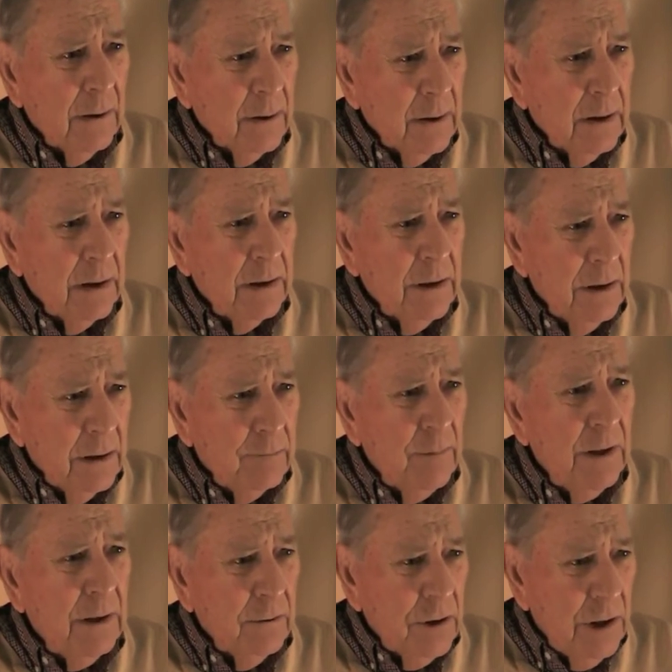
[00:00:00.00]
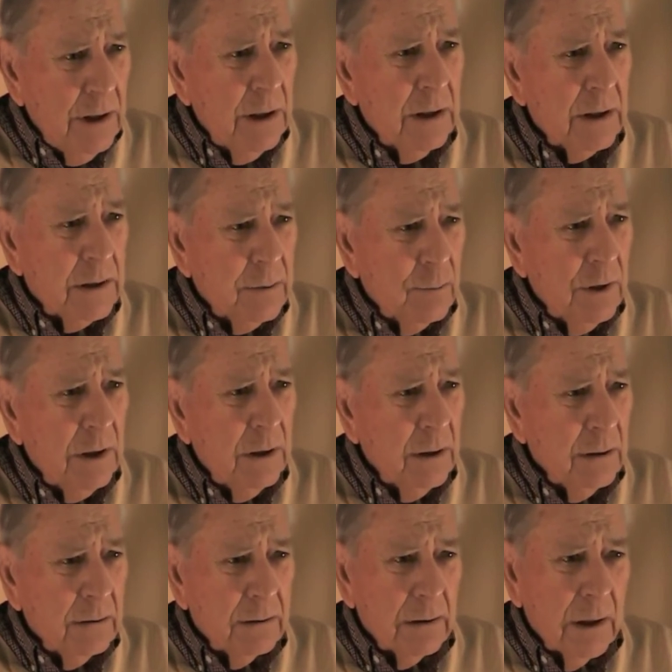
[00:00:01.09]
men at that time? Yes, a
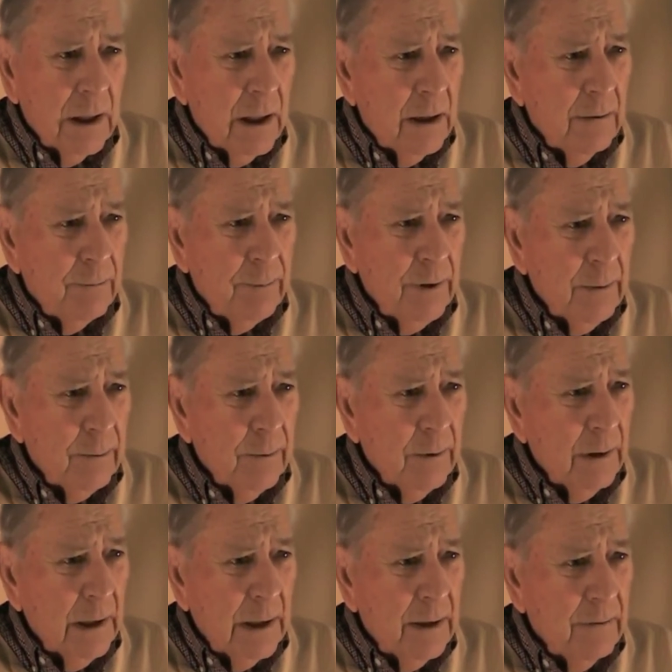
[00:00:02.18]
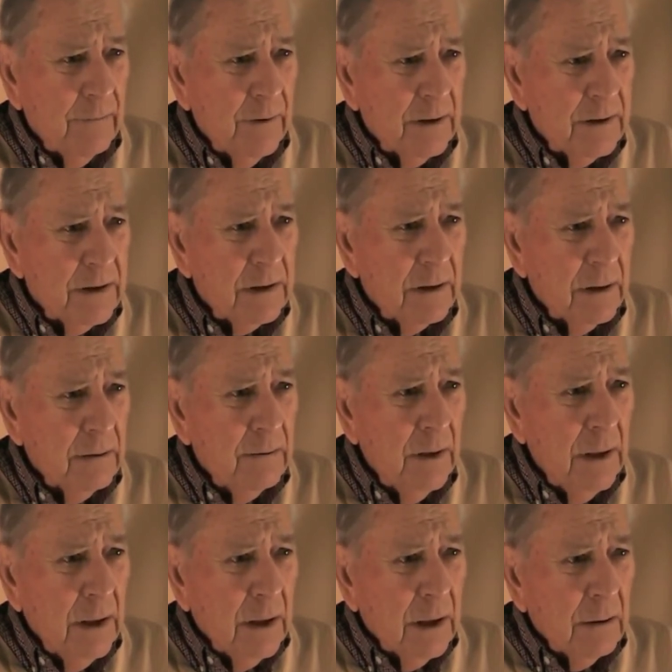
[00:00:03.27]
lot of us.
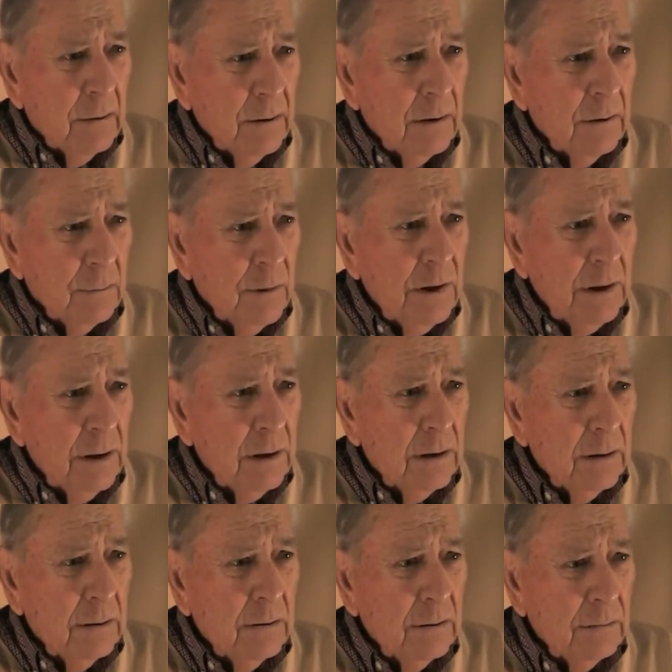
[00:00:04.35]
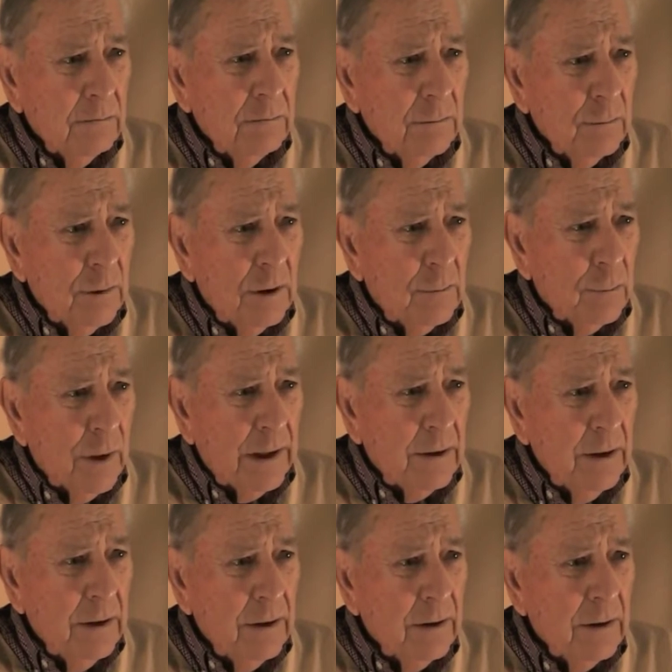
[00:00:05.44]
We went right
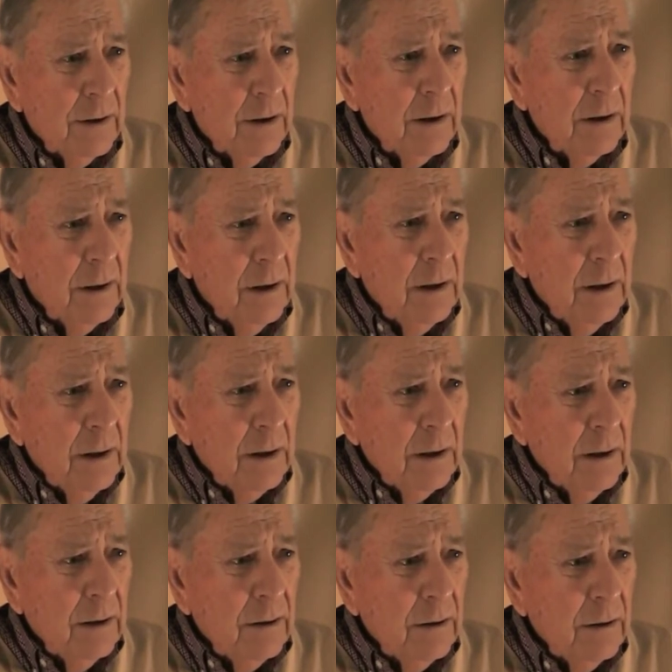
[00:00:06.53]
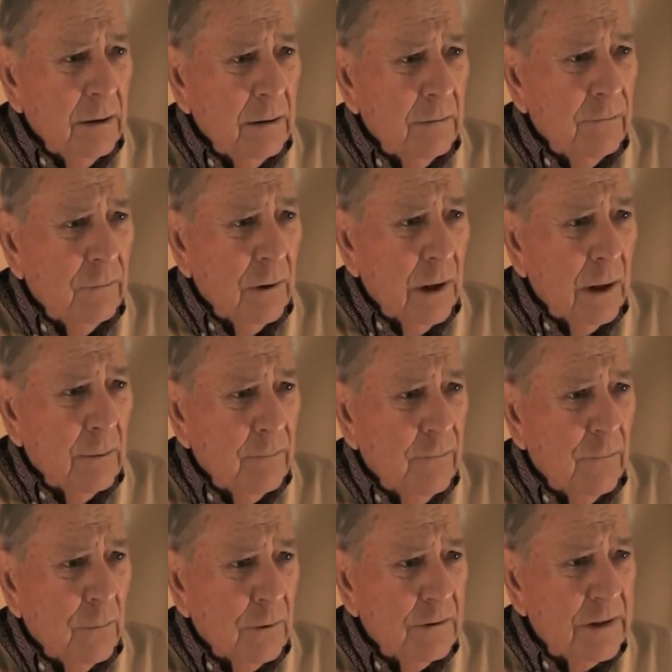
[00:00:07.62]
into the armed
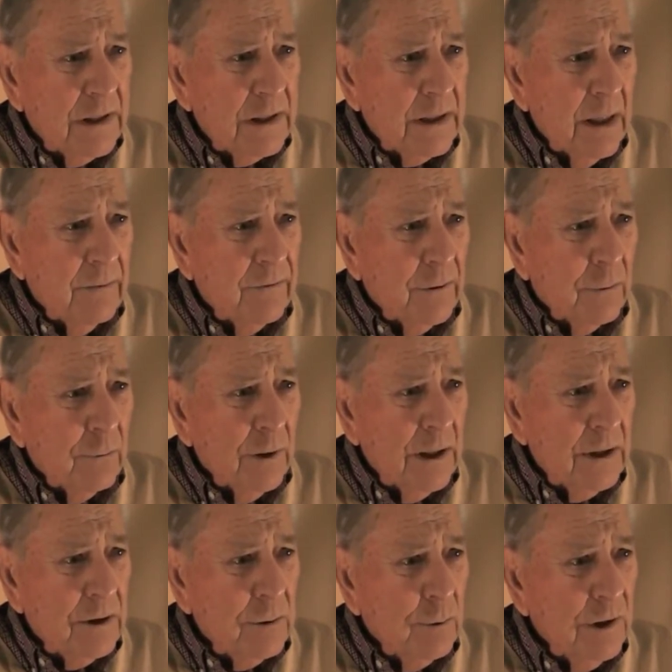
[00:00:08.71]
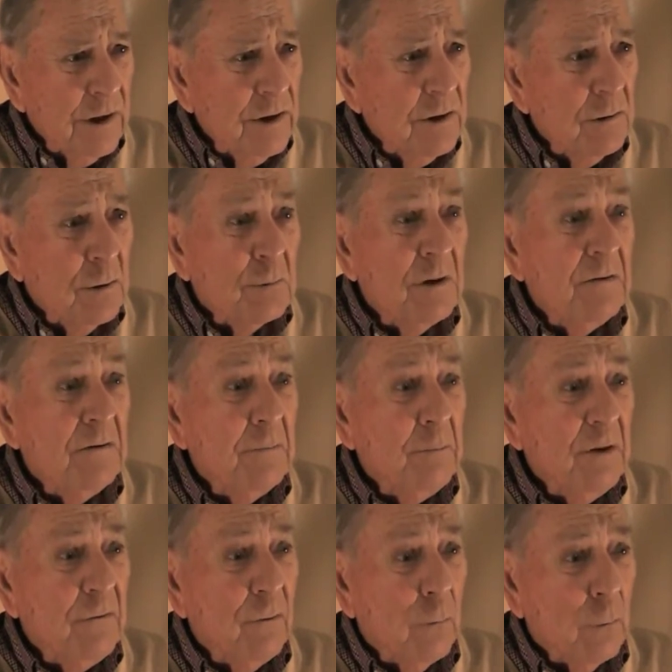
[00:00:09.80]
forces after graduation, or even
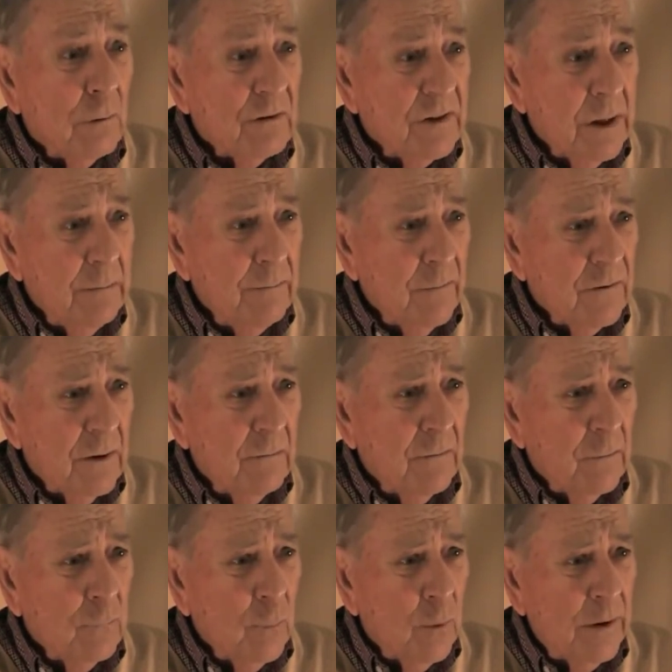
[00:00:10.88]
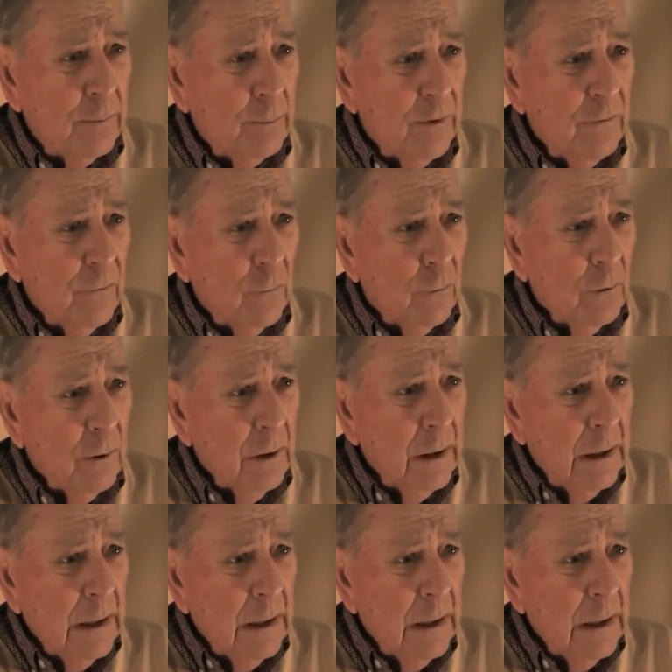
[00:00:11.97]
before. Some of them went before.